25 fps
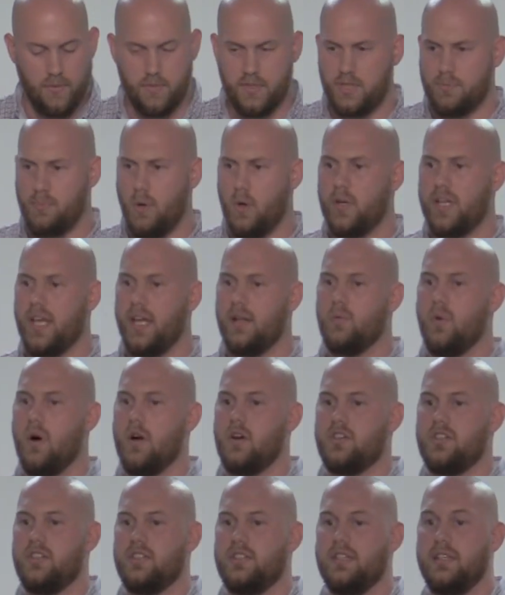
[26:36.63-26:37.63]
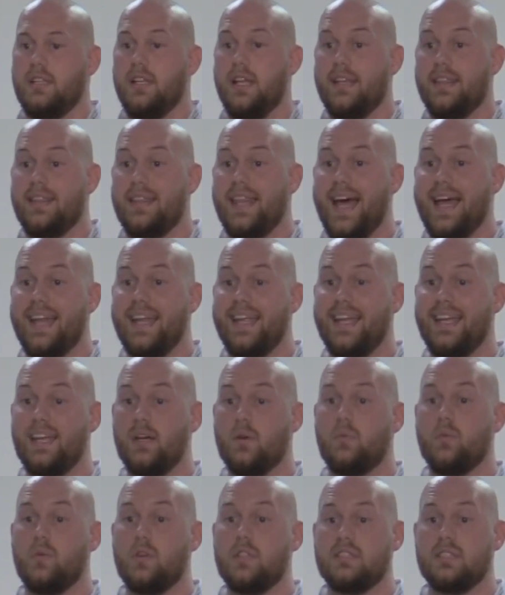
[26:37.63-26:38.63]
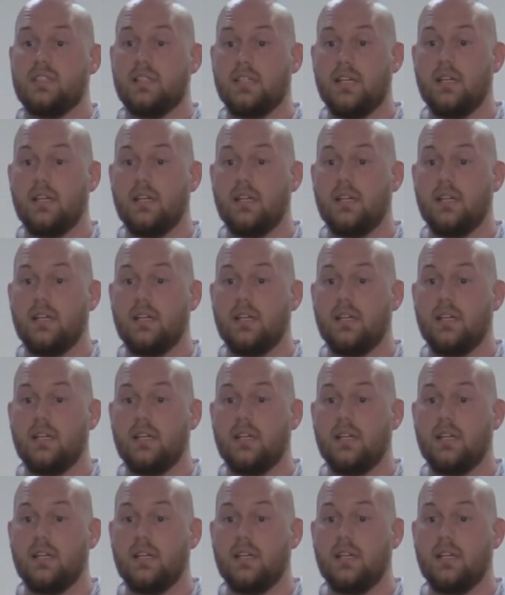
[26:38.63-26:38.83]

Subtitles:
Spokane, Washington, that it was